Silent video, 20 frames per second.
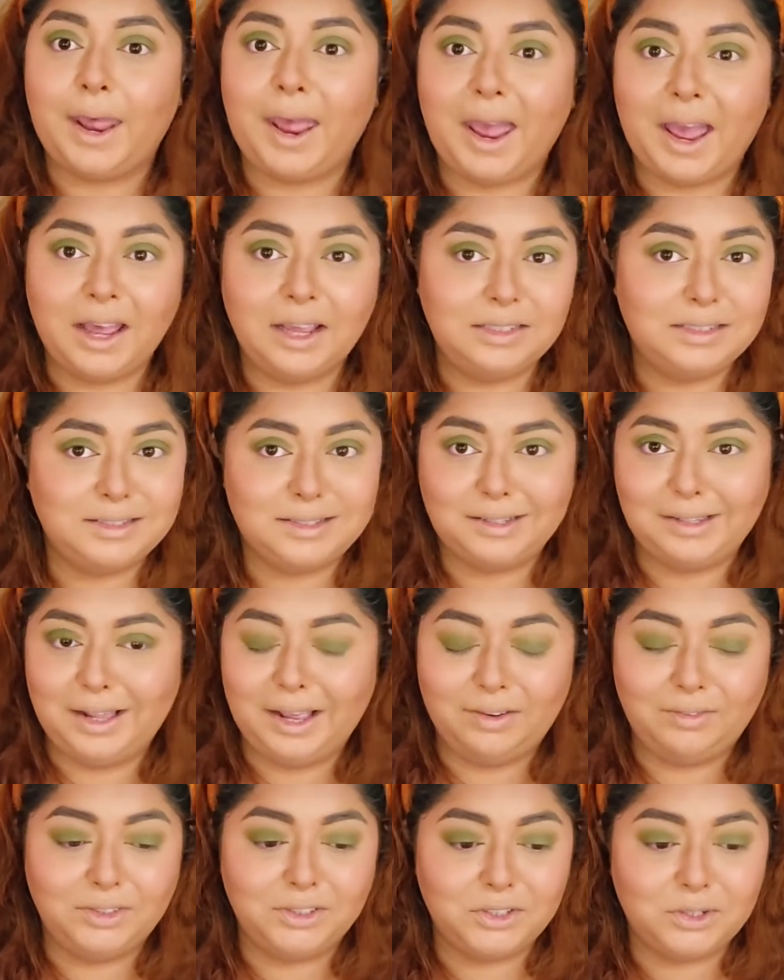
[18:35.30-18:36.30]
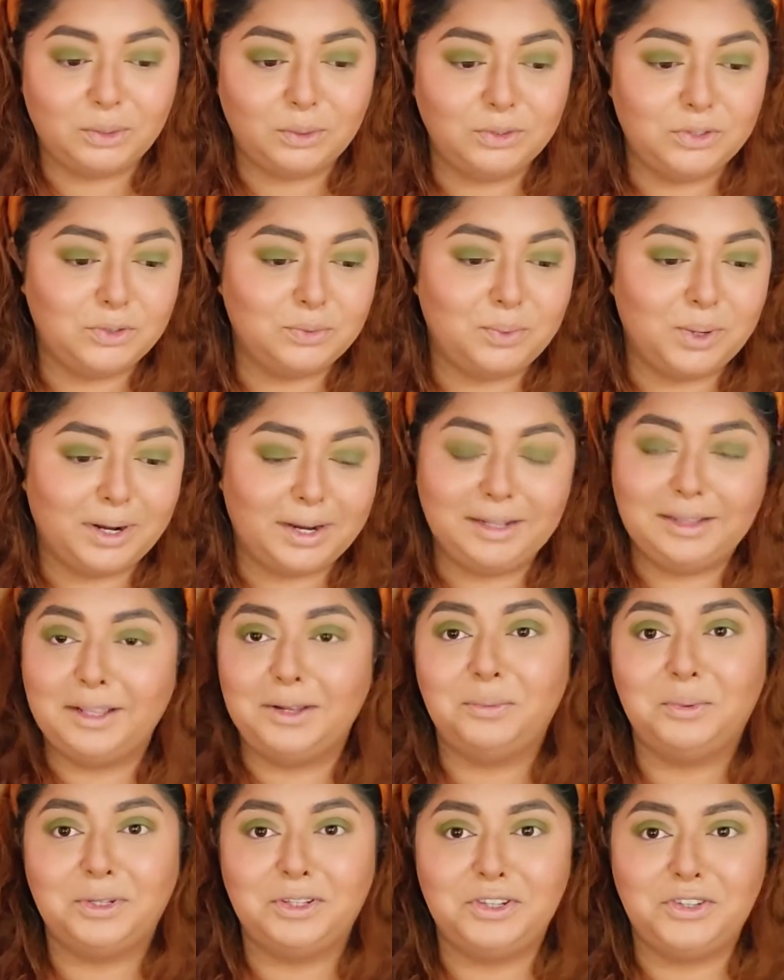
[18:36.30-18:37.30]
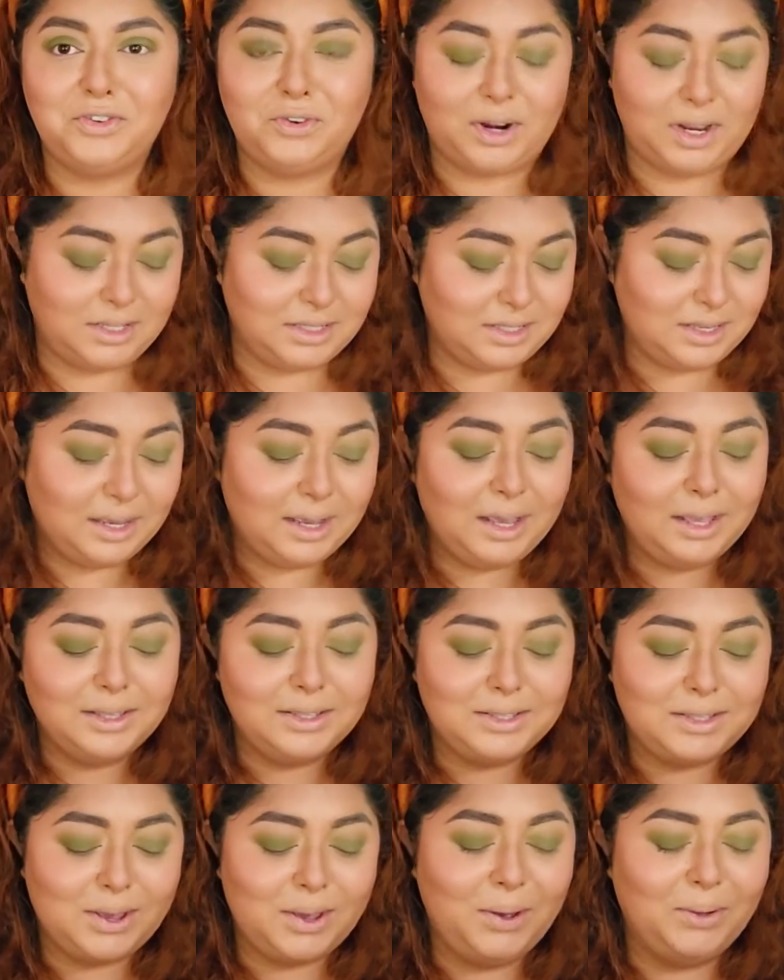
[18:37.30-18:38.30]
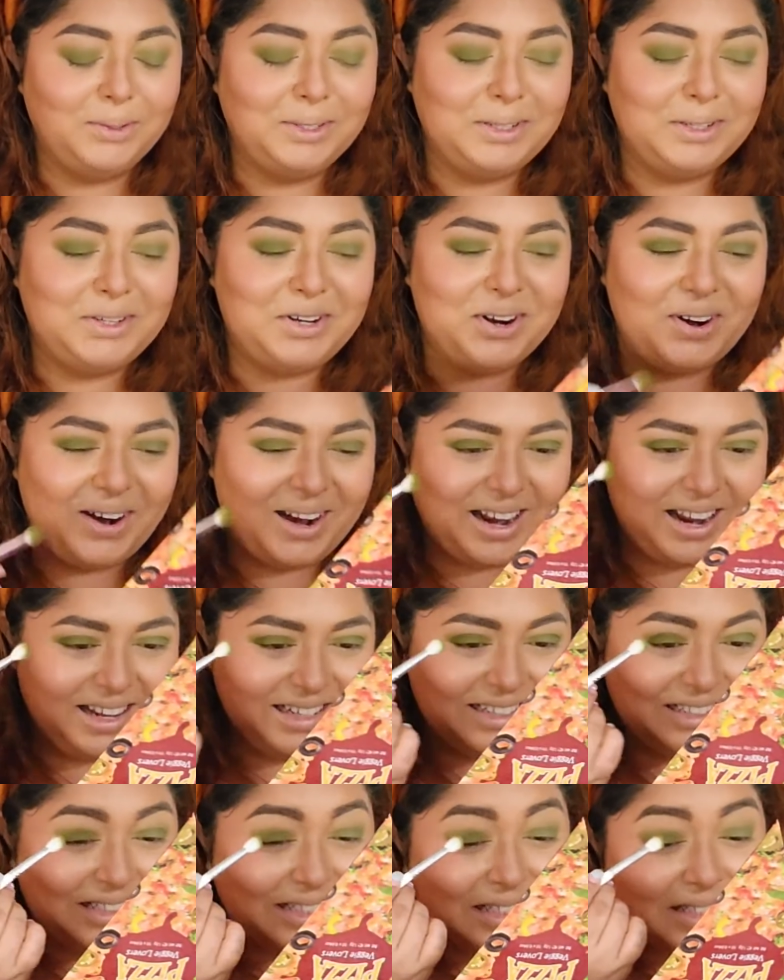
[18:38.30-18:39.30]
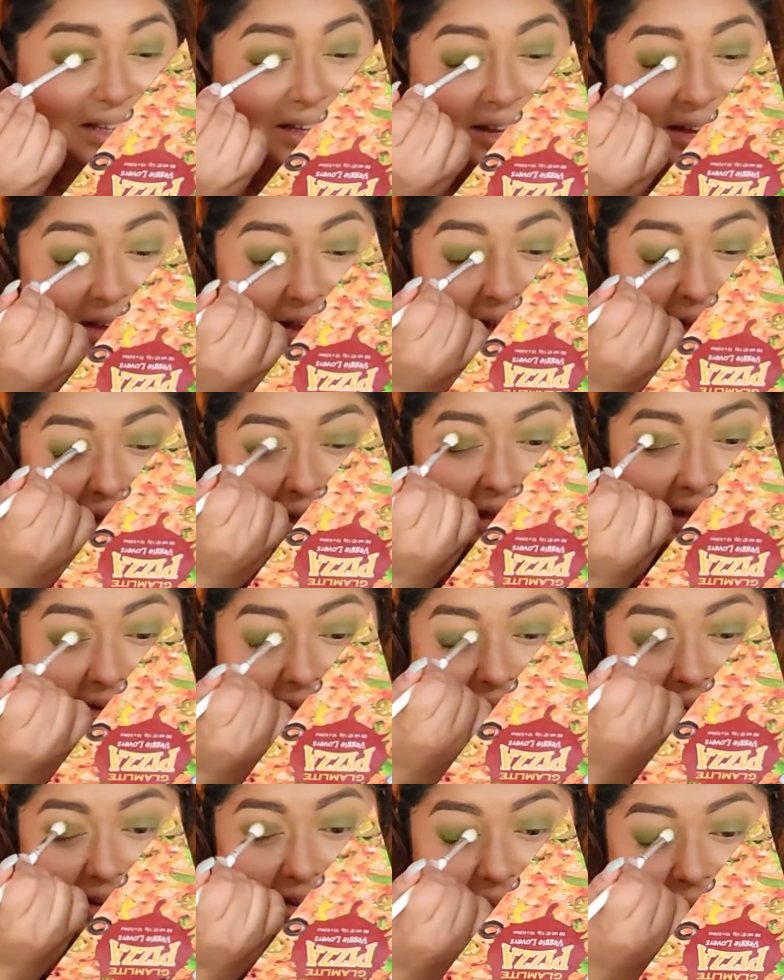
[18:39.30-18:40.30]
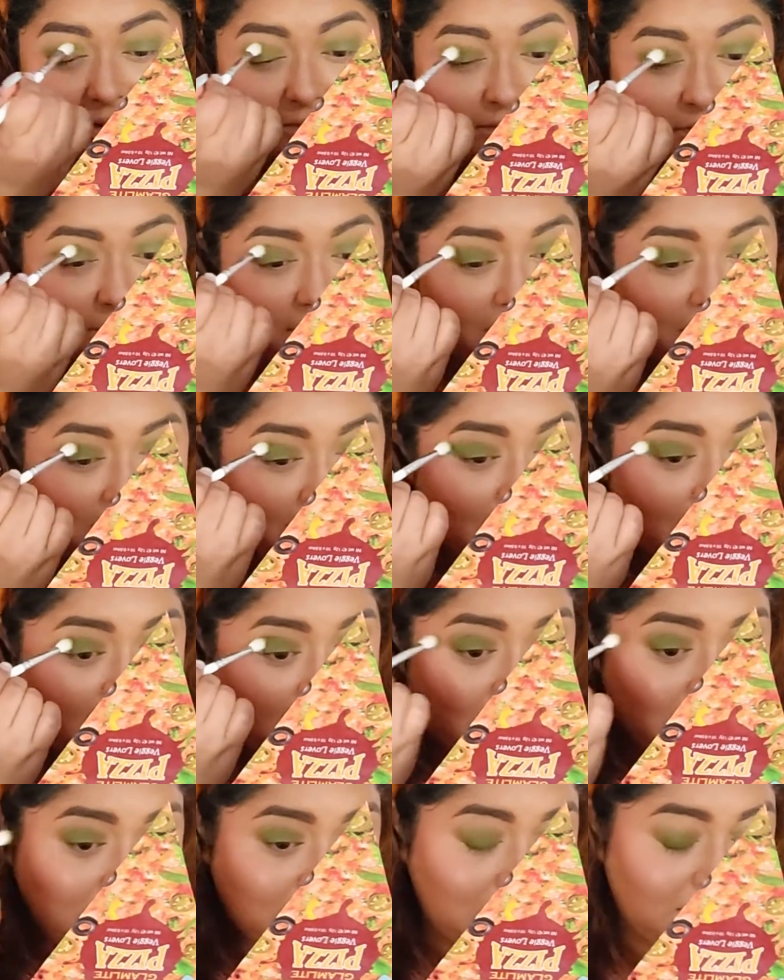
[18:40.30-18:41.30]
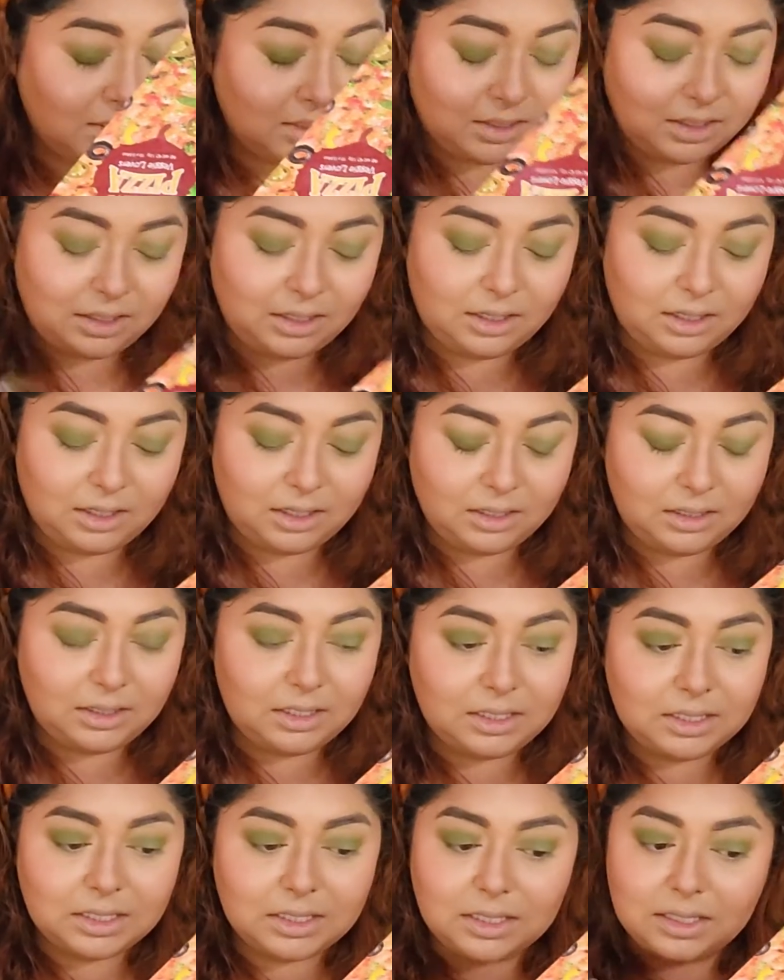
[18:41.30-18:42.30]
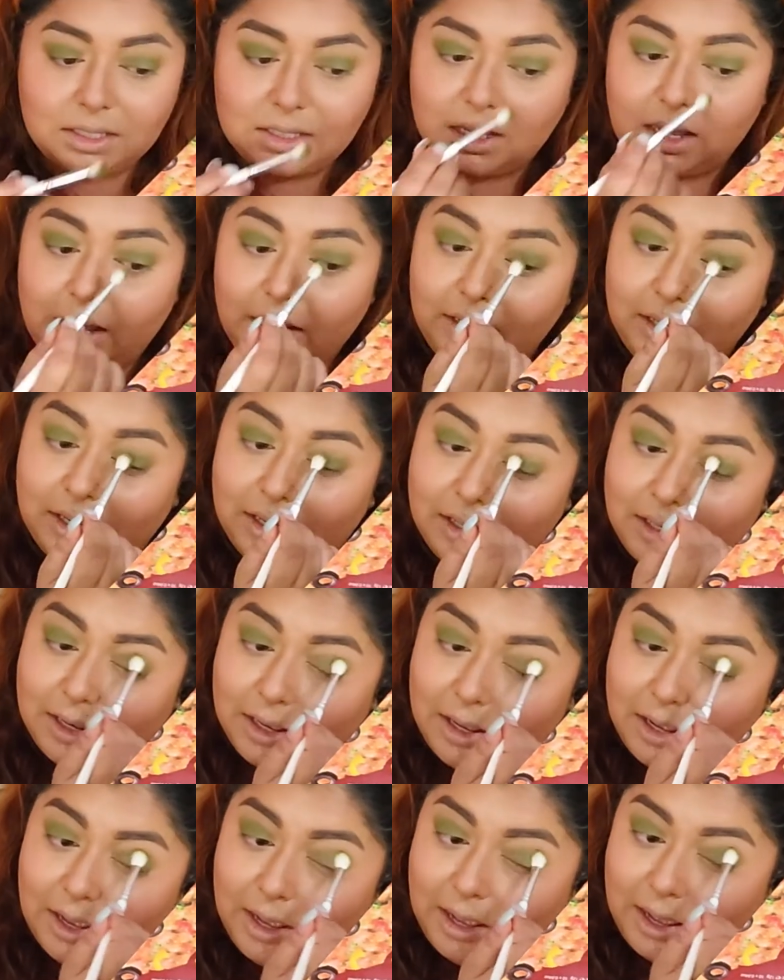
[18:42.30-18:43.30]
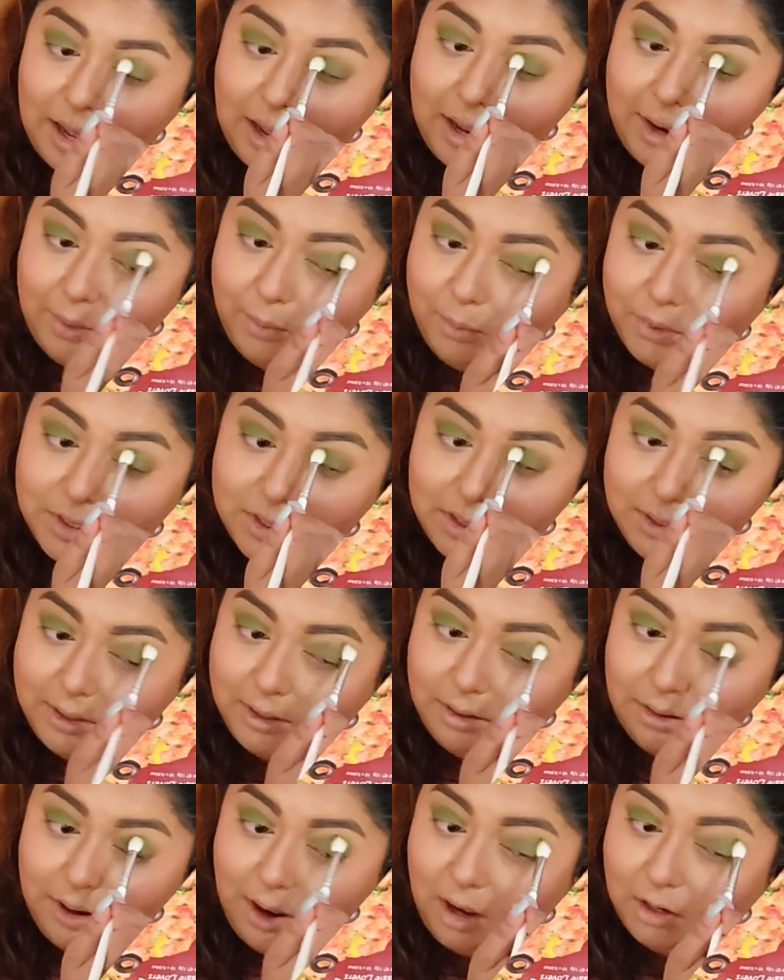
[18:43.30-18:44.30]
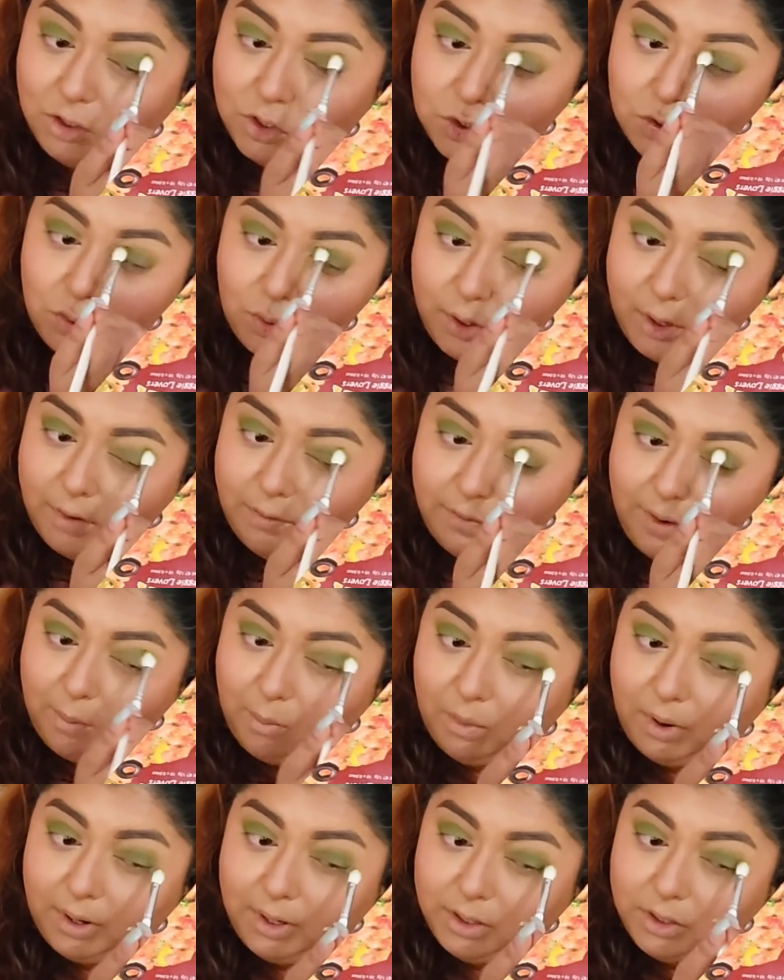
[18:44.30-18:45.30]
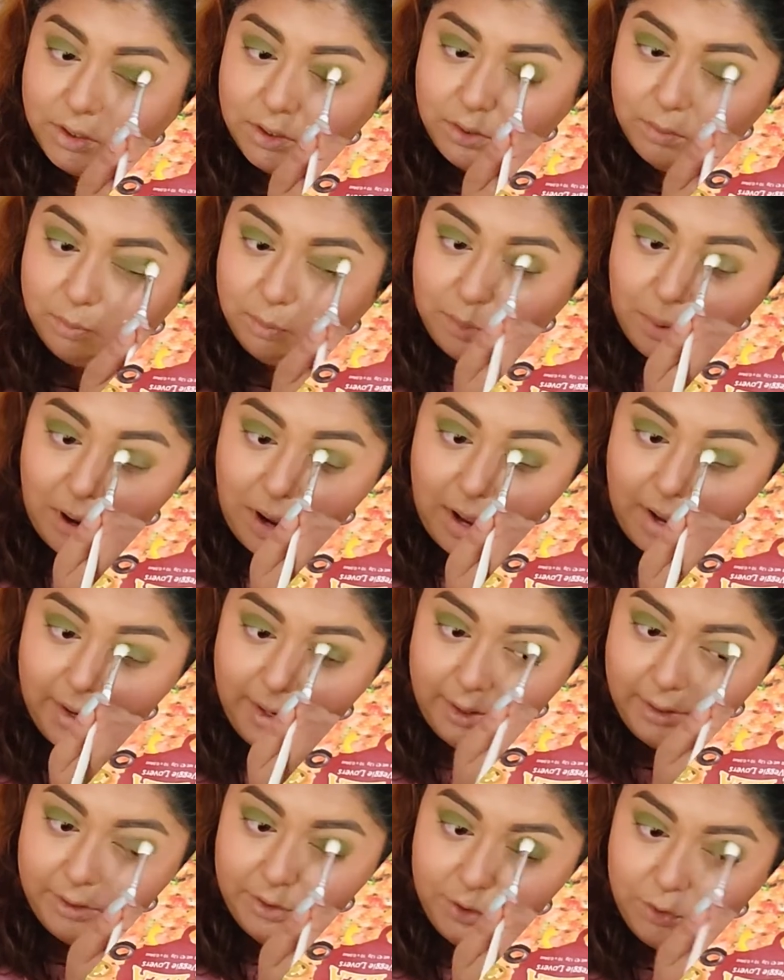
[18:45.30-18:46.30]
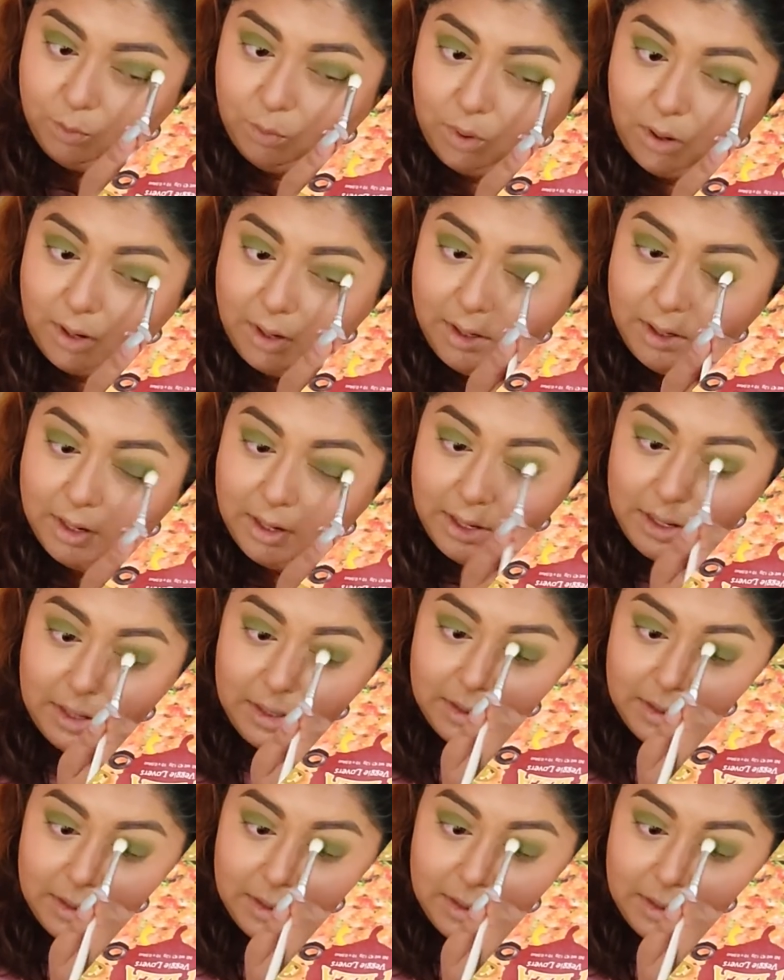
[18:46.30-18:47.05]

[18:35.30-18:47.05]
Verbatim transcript: I, ha I still haven't told you what I did with the dress. So the dress, I have not uh, decided. I was not sure if I wanted to buy a new one.